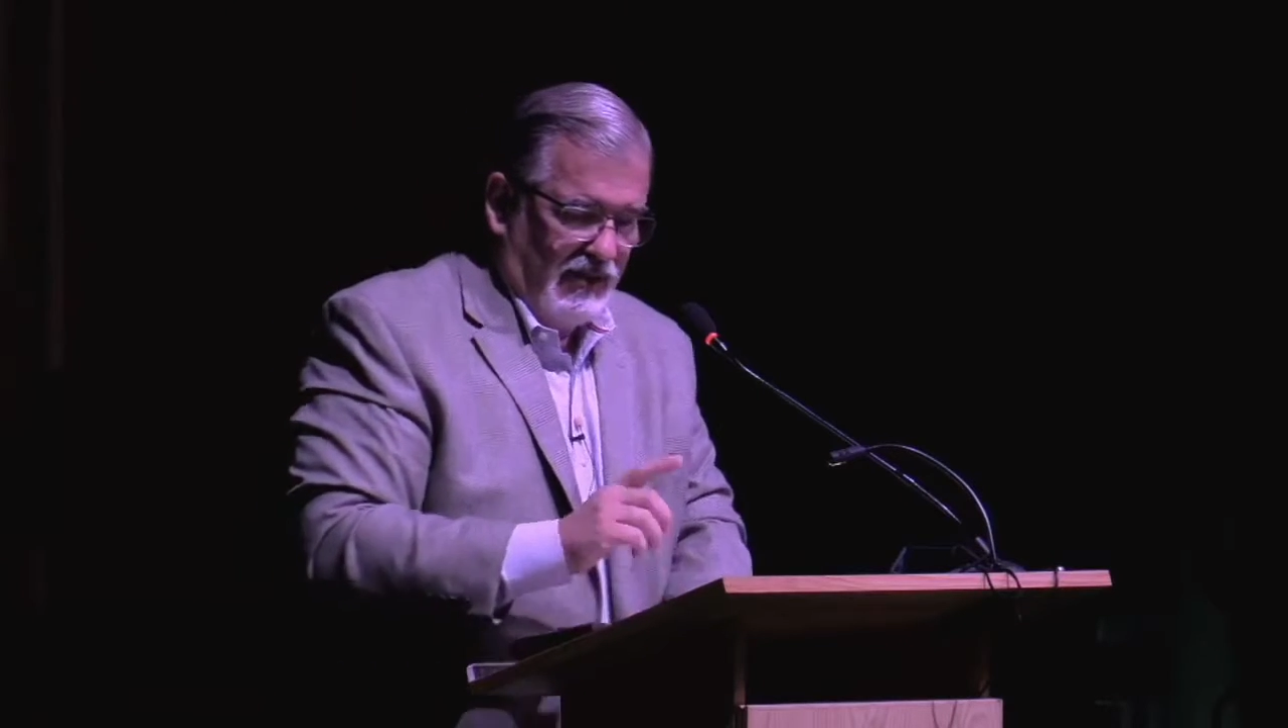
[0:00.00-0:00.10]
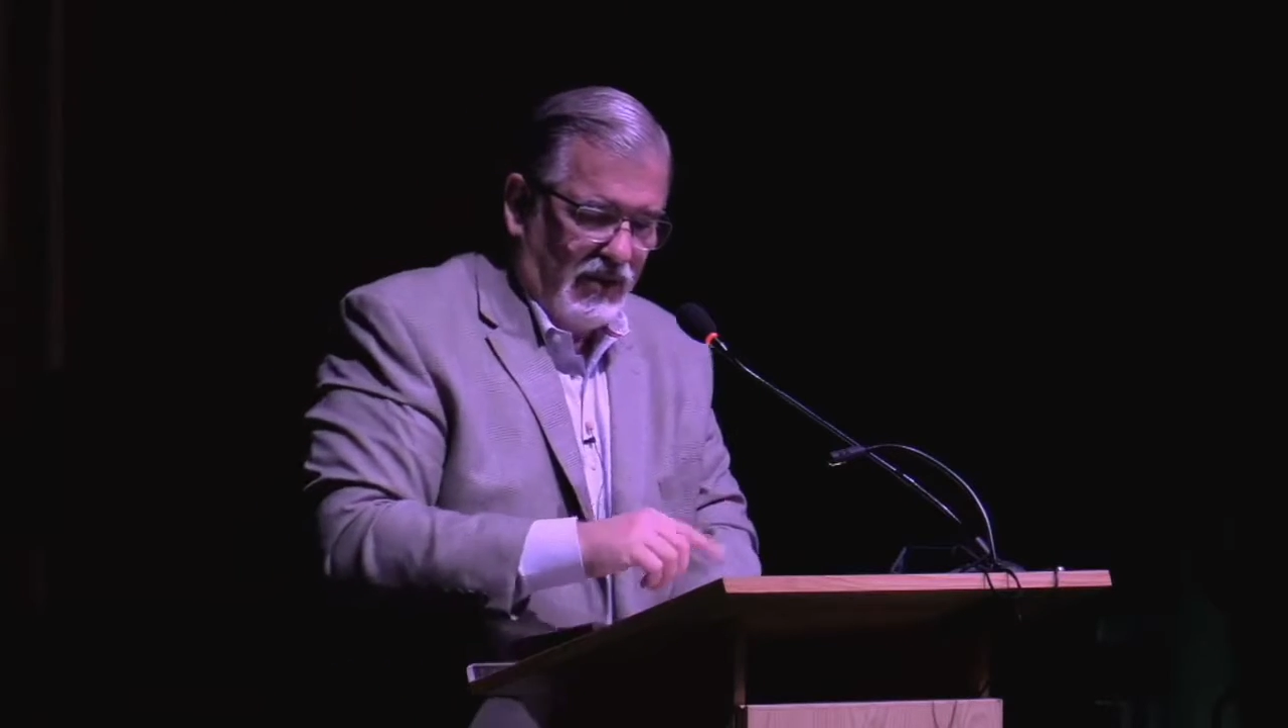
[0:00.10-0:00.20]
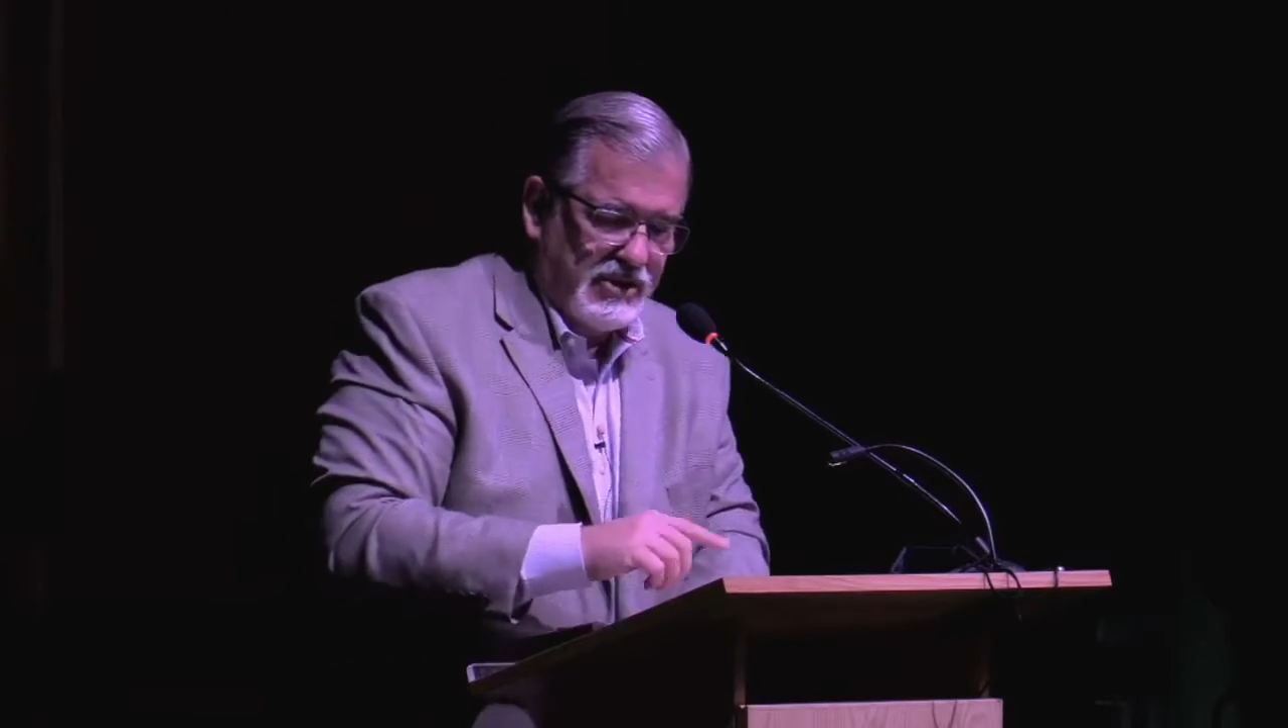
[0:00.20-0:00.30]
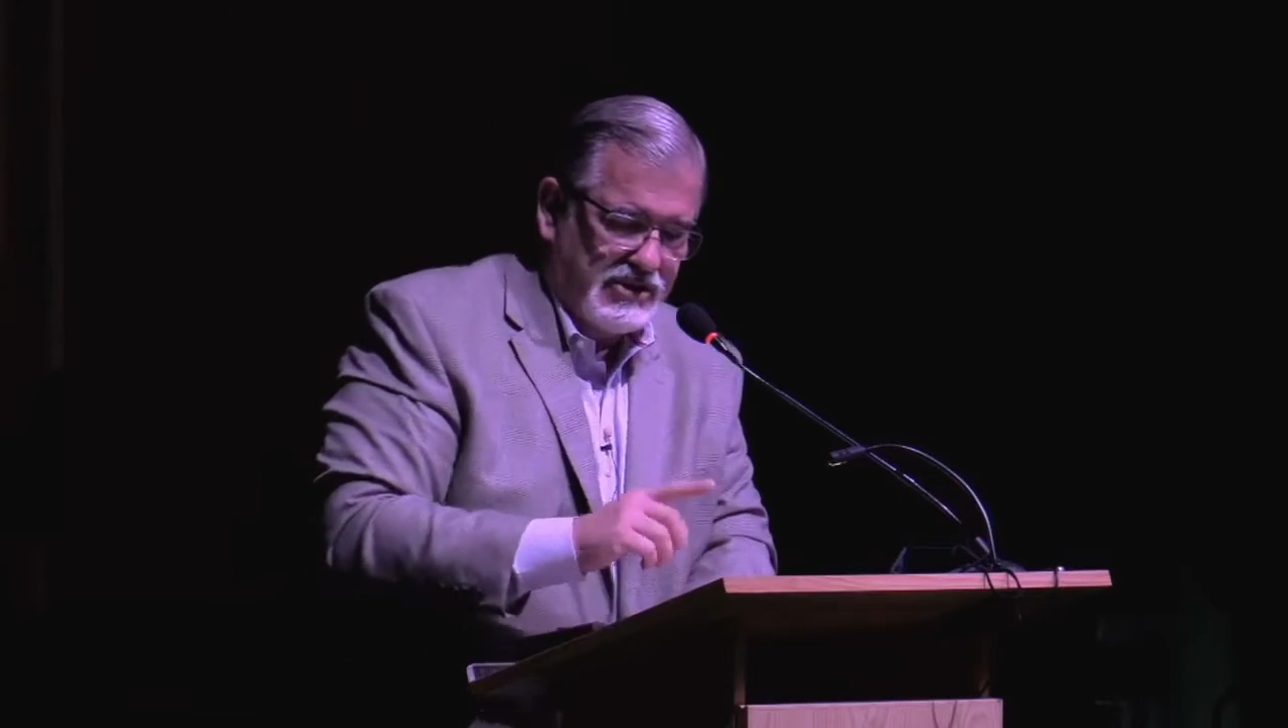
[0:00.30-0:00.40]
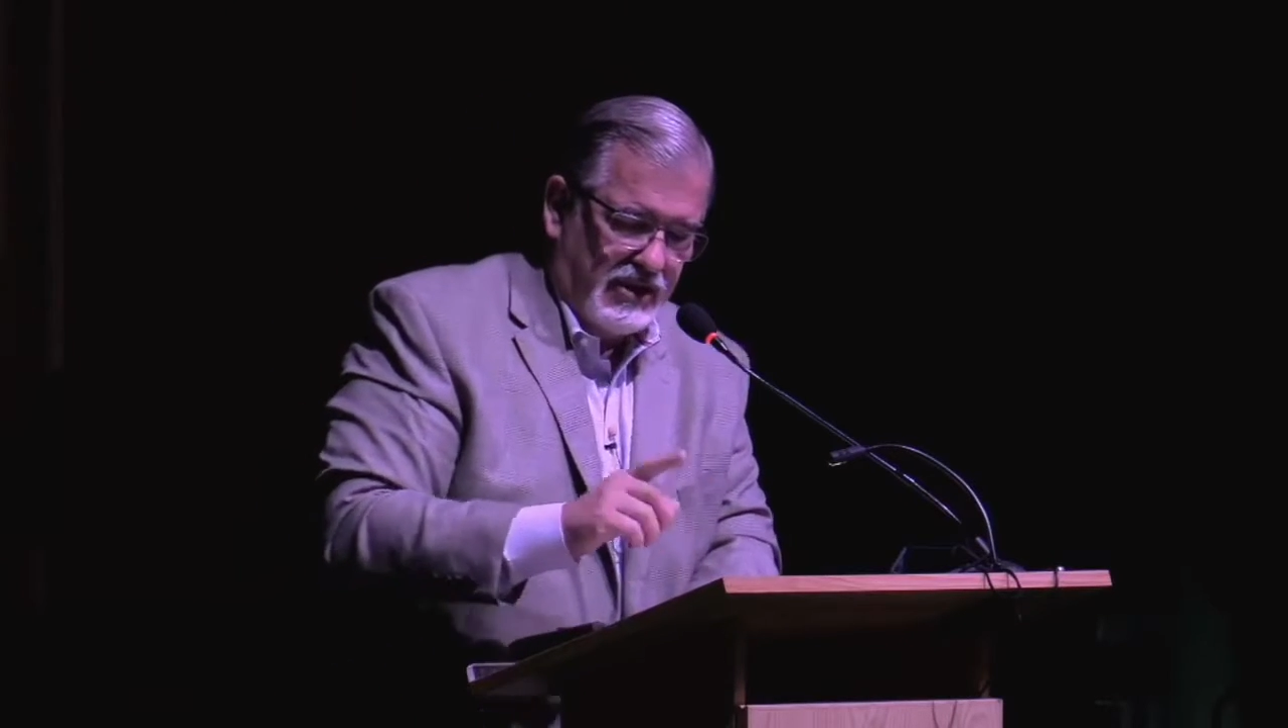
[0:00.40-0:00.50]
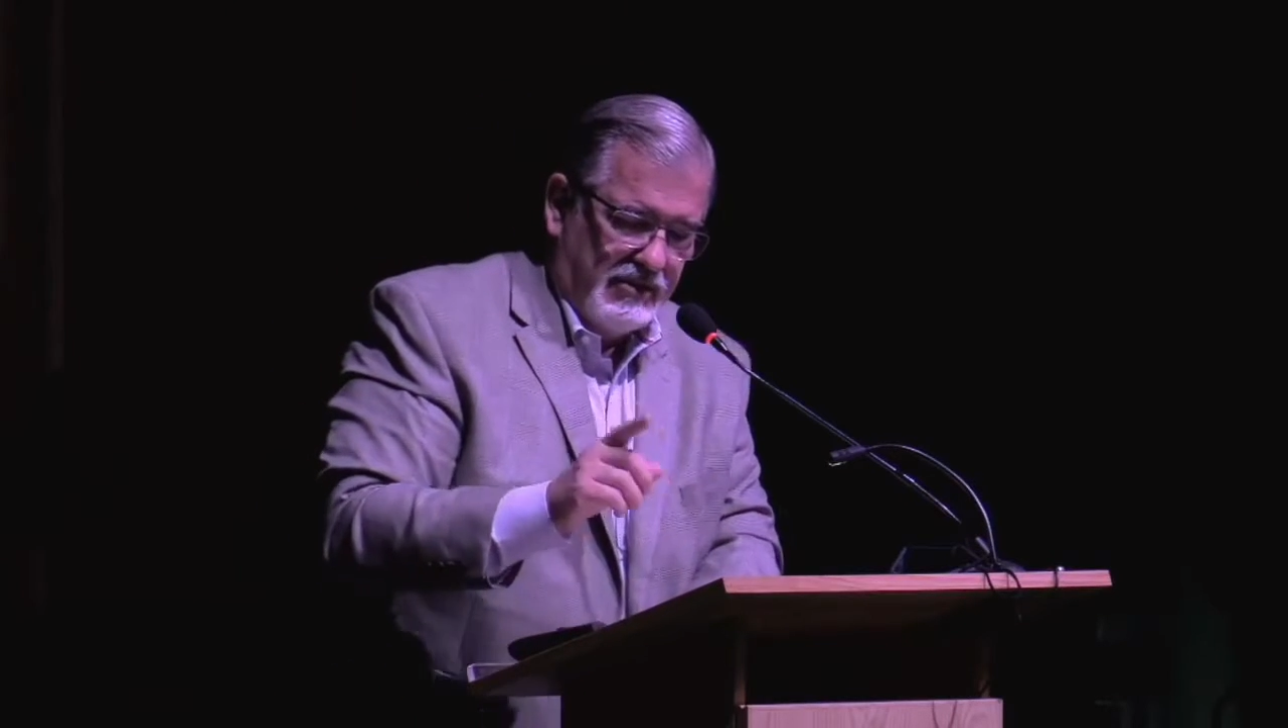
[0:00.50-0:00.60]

For before